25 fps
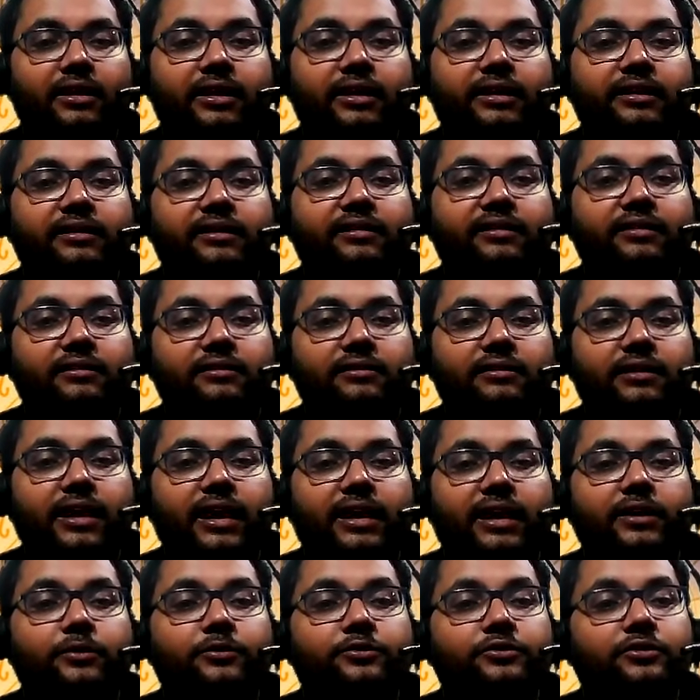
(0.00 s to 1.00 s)
is
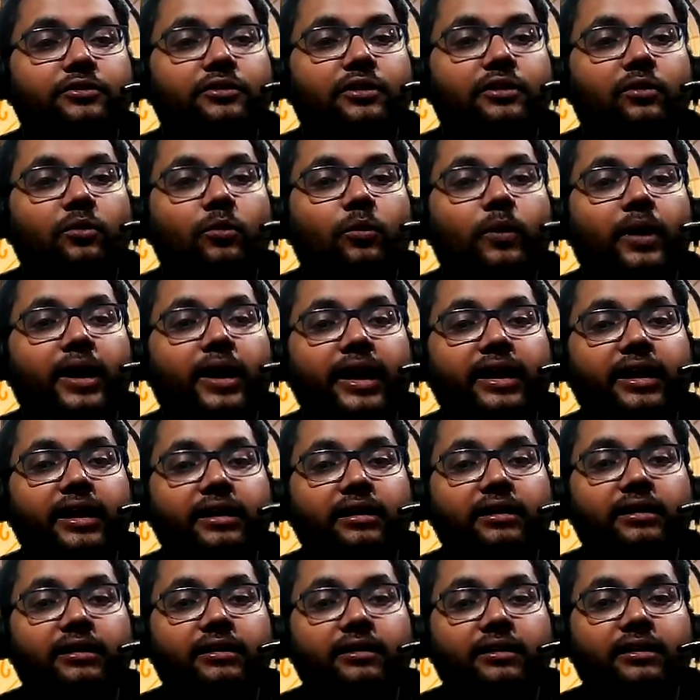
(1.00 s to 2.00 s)
that you should not
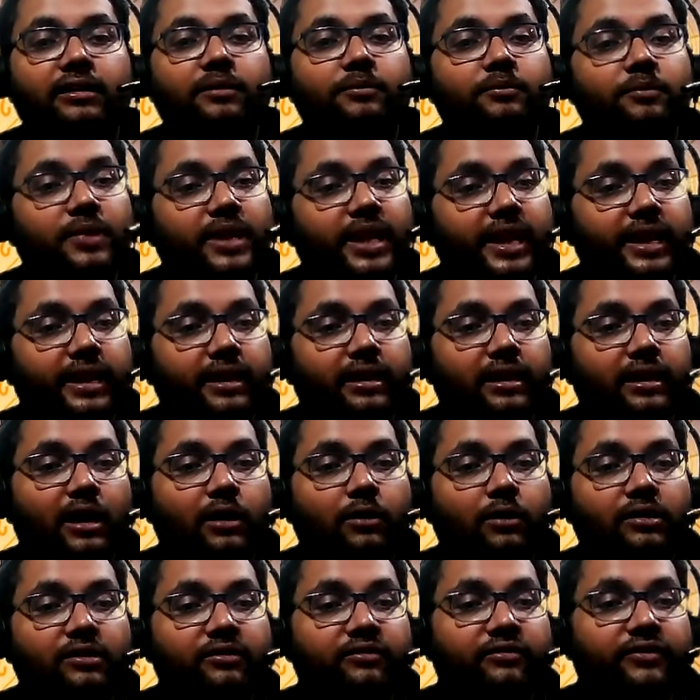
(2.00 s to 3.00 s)
whine and complain
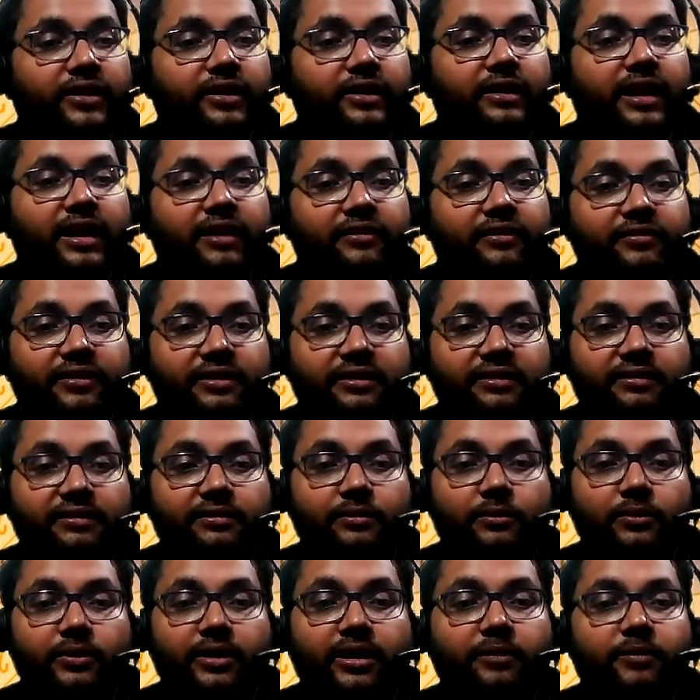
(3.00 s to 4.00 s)
how unfair life
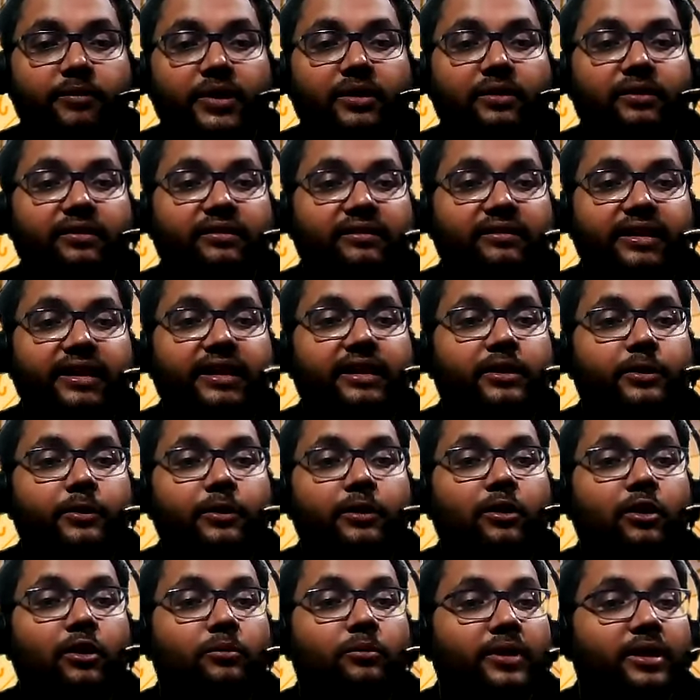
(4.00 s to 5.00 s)
is okay because then
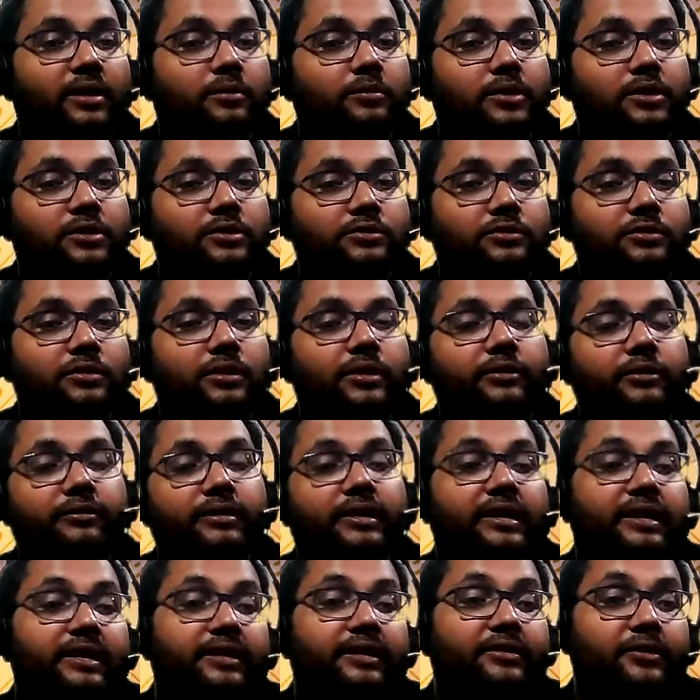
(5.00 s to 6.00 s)
you'll not be able to
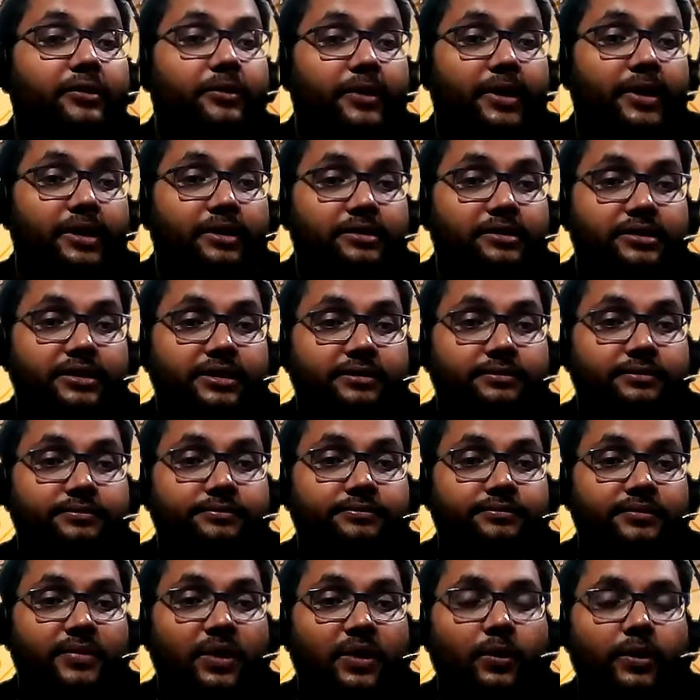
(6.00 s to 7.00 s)
release your energy
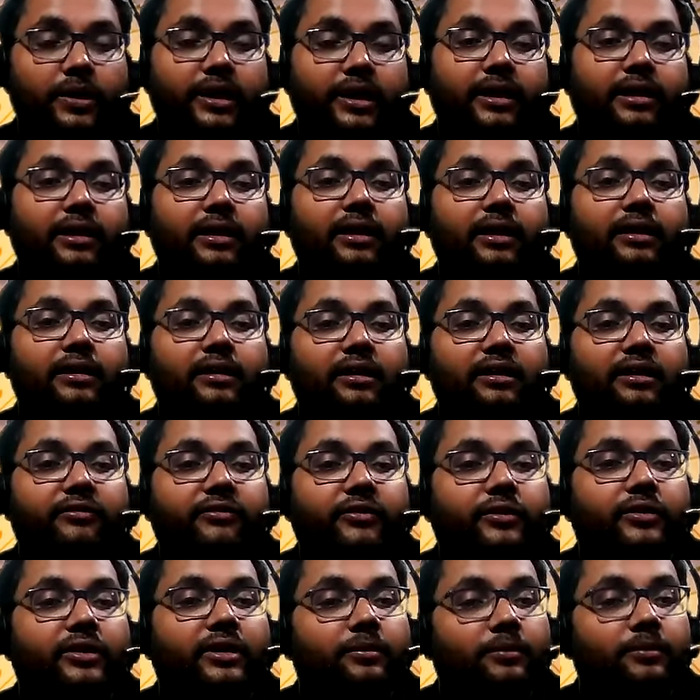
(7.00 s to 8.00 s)
okay
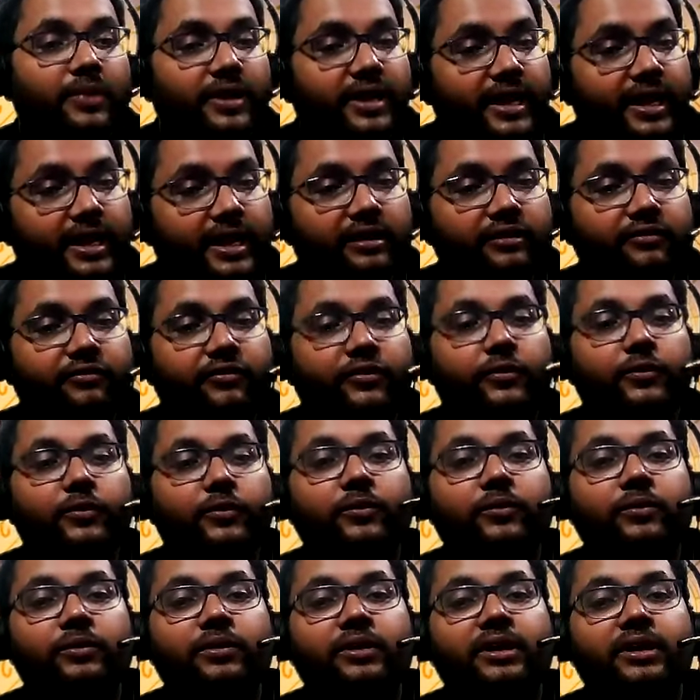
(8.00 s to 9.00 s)
if you complain if
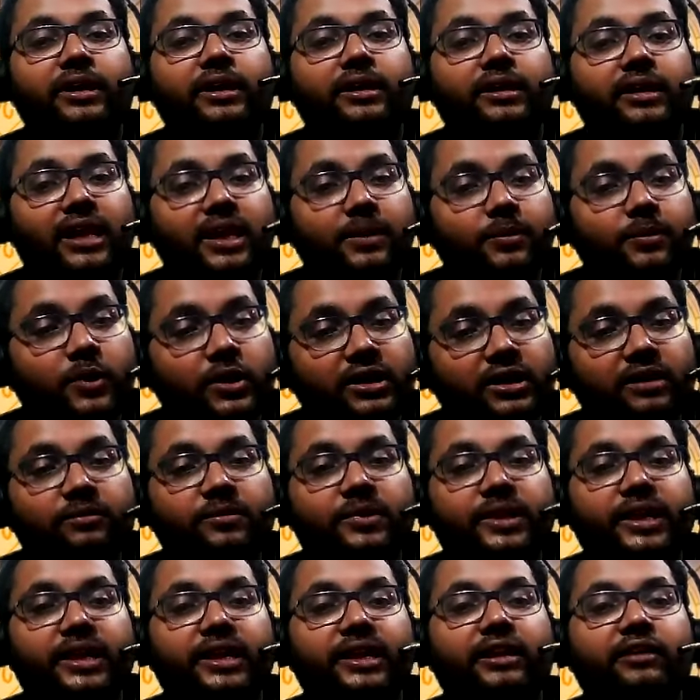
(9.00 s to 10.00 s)
you keep on
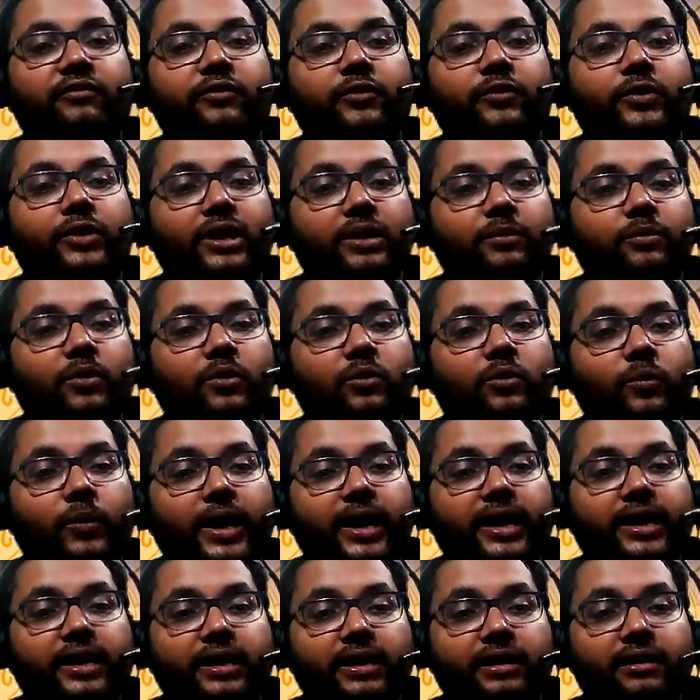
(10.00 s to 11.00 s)
complaining if you keep on
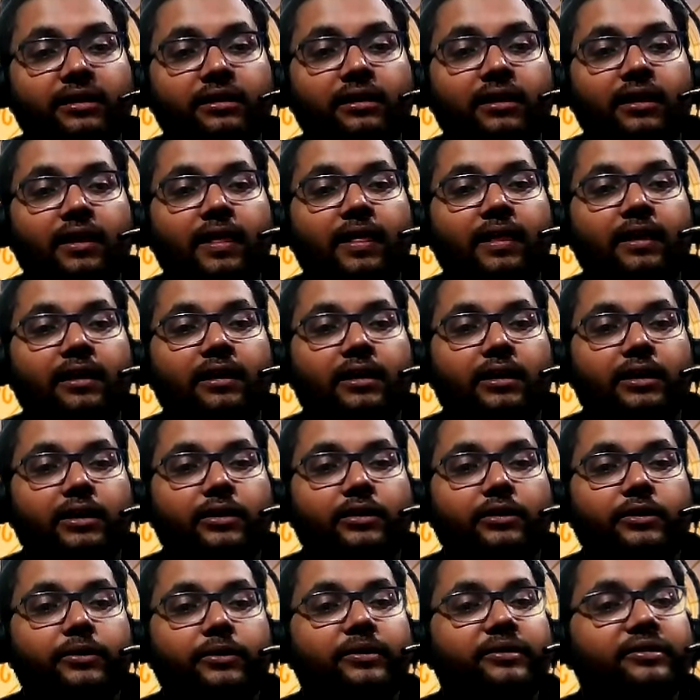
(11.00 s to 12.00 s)
whining
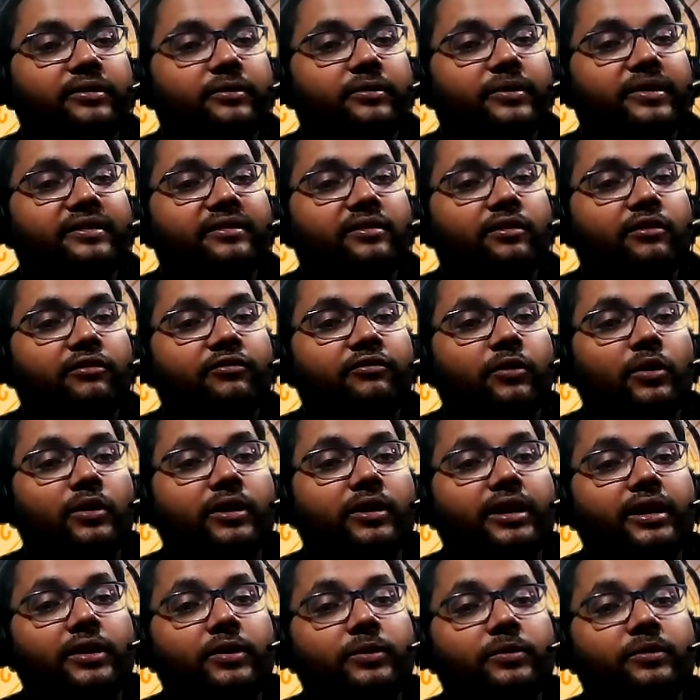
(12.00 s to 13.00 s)
there is a risk of
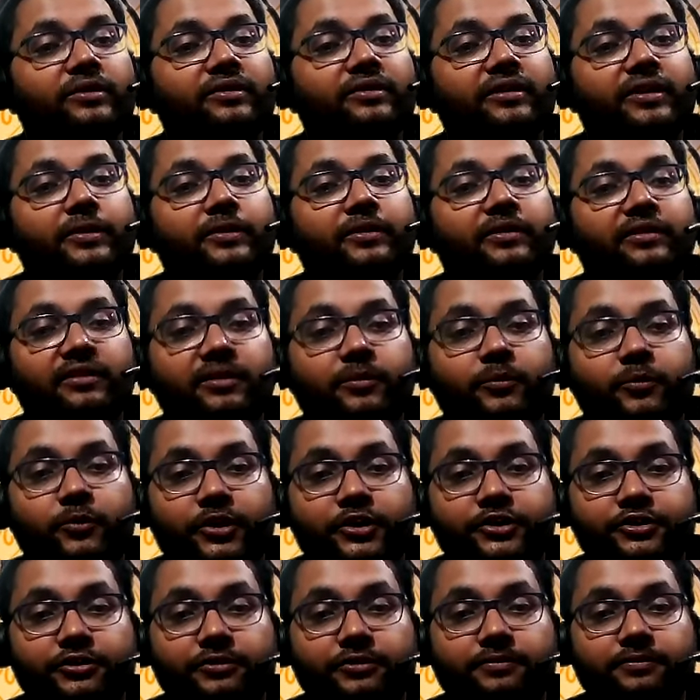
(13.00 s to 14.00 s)
falling into a serious
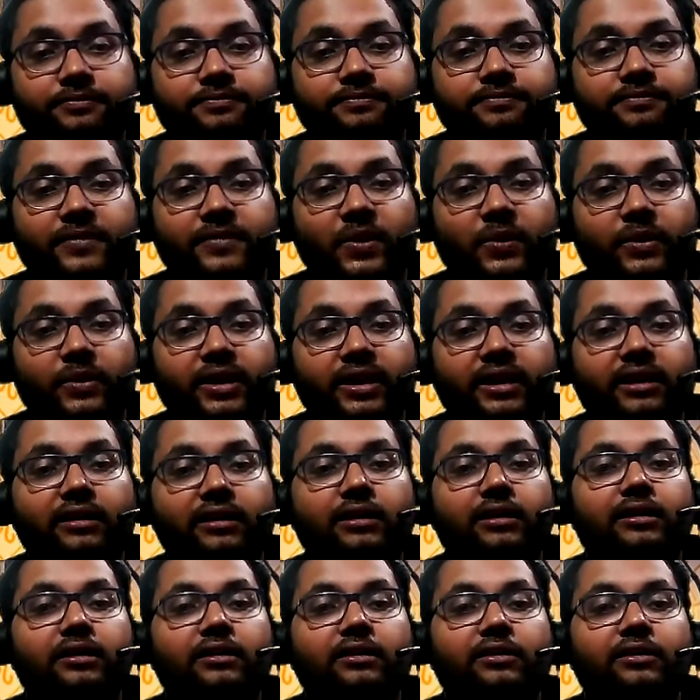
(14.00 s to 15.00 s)
depression okay
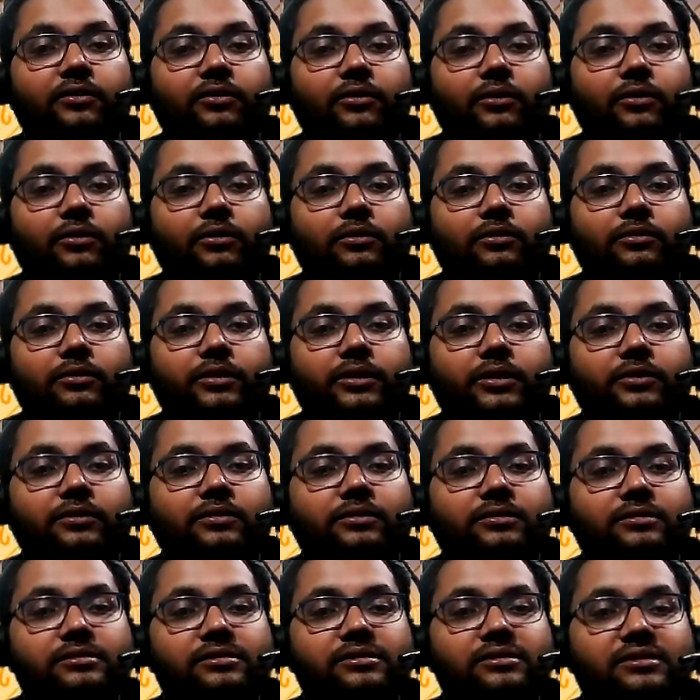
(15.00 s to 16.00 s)
so you
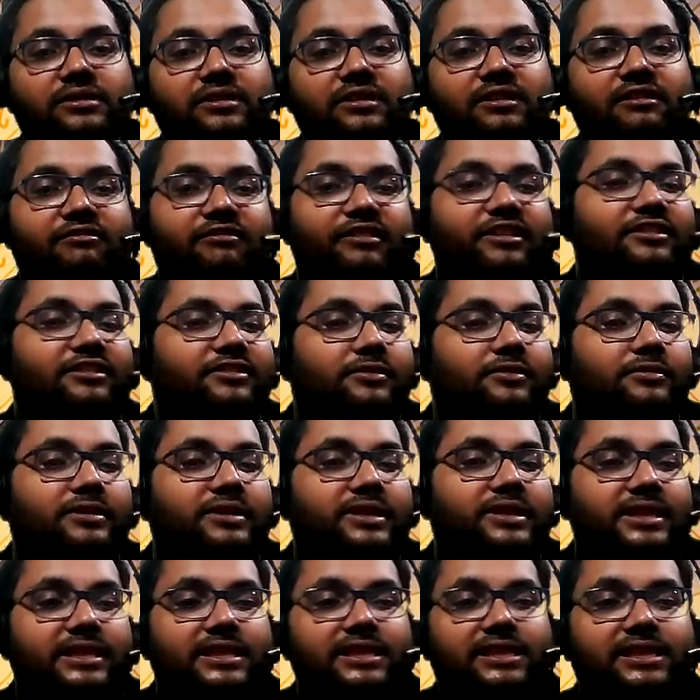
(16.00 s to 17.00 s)
know grit your
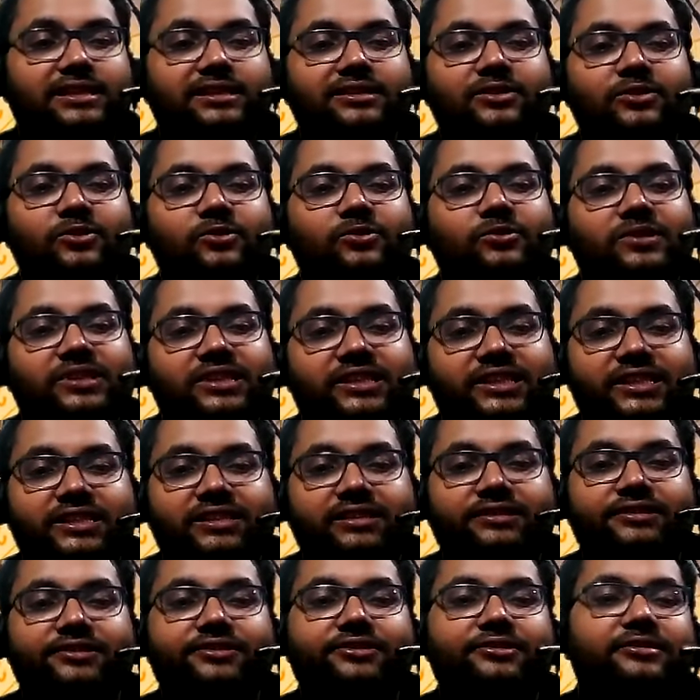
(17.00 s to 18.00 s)
teeth and go
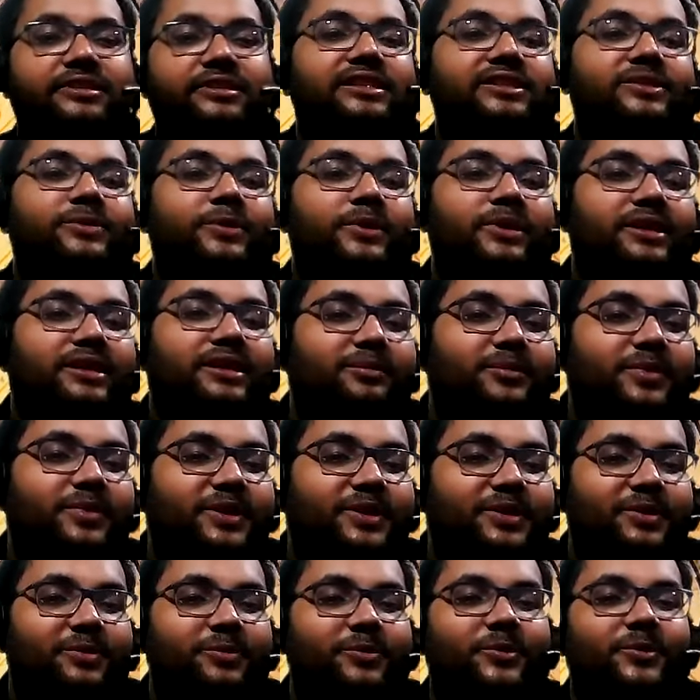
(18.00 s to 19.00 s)
ahead and strength will come
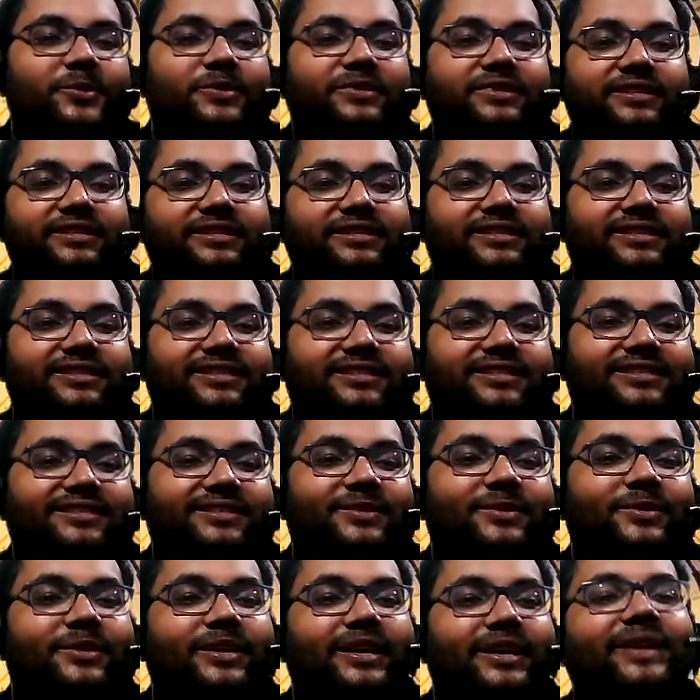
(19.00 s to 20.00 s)
in the process
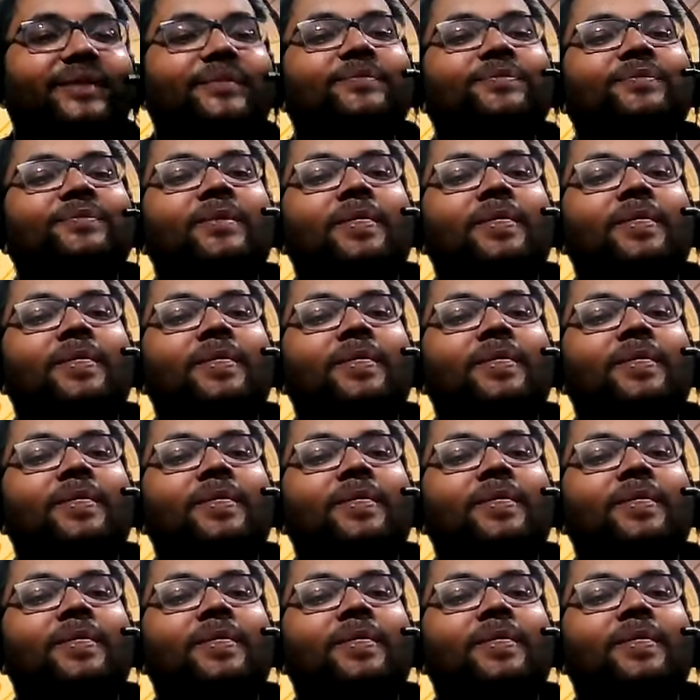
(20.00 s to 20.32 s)
okay